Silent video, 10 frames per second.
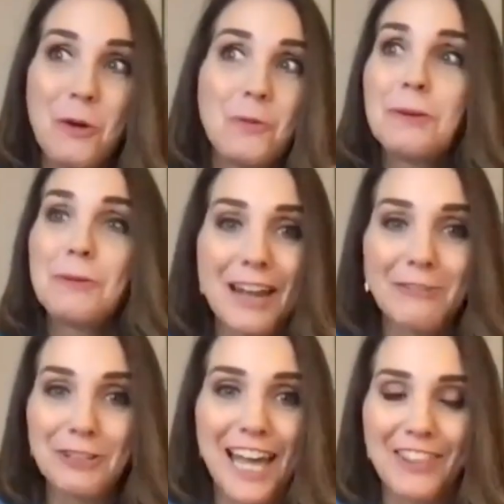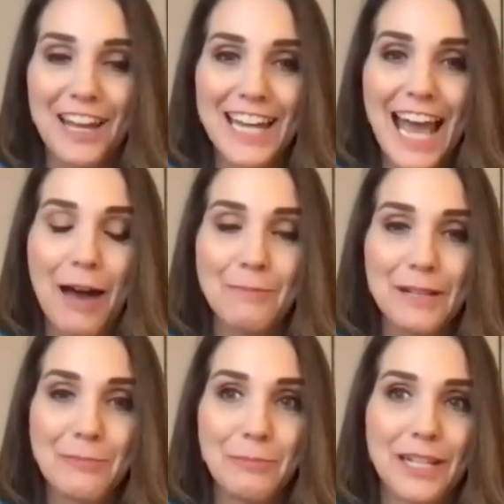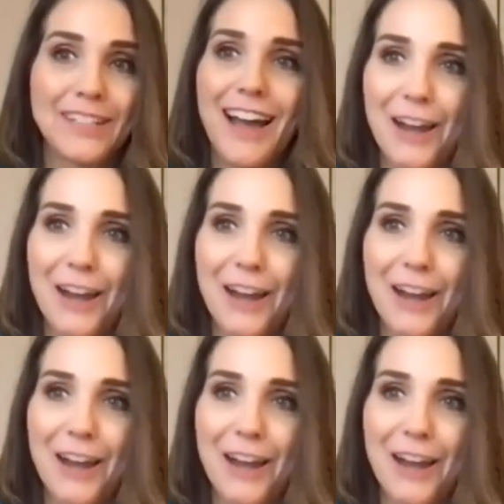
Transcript: we would never allow that to happen. But